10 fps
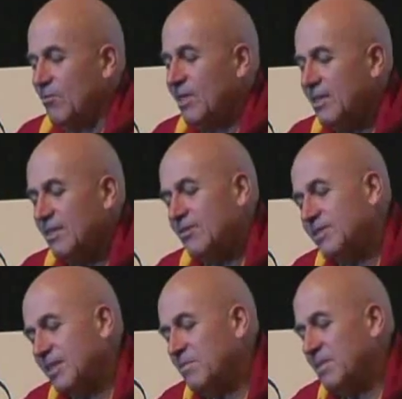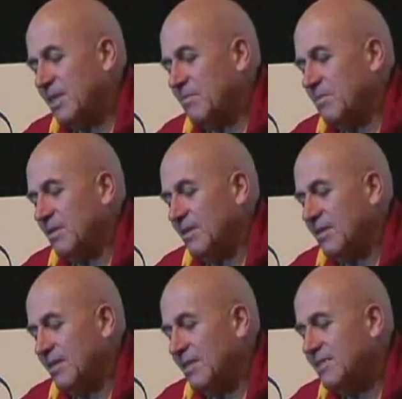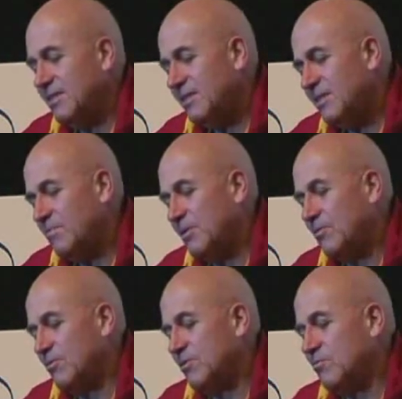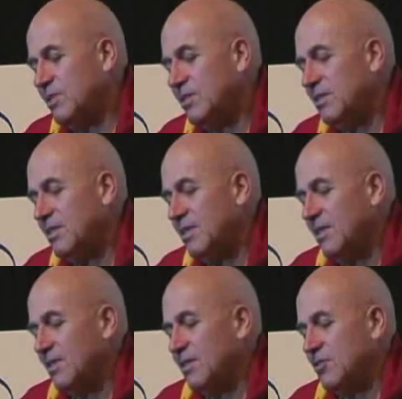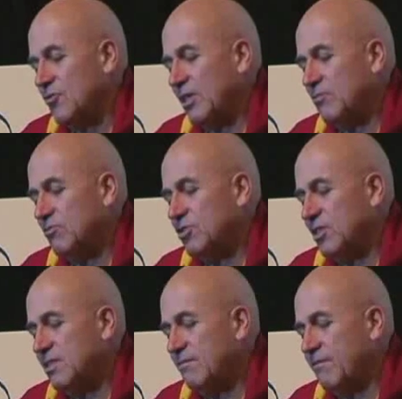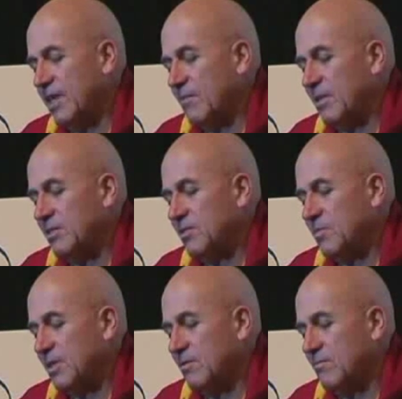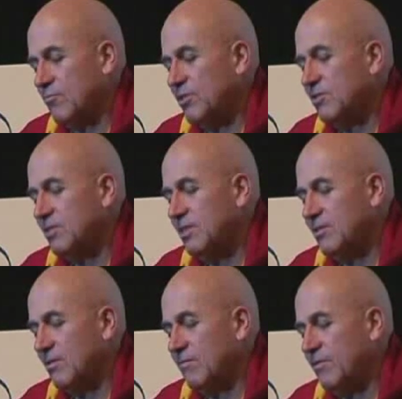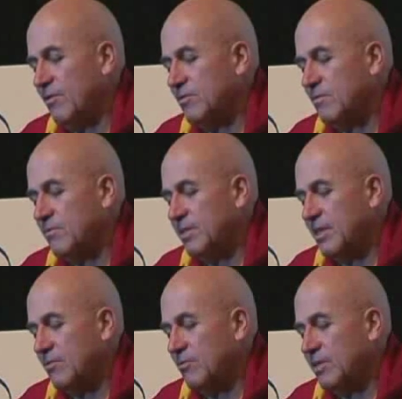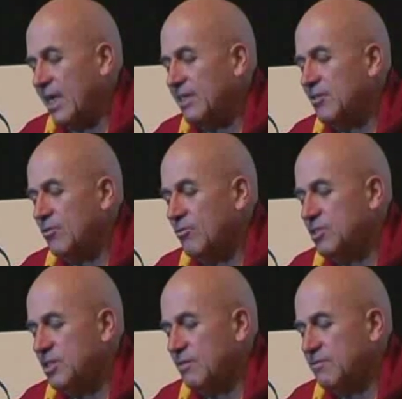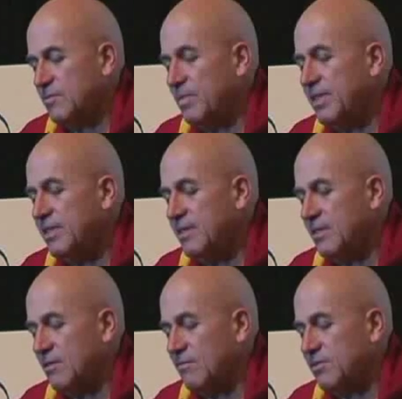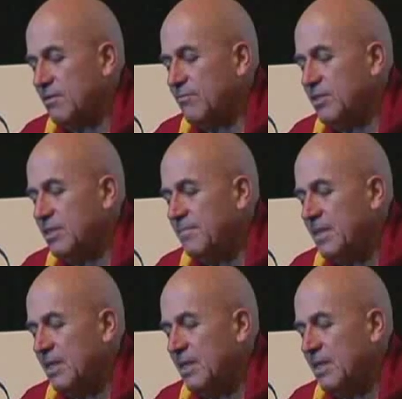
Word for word: Well, at the same time, isn't it because we try to justify by some kind of reasoning or philosophical you know, ideology of spleen and of suffering,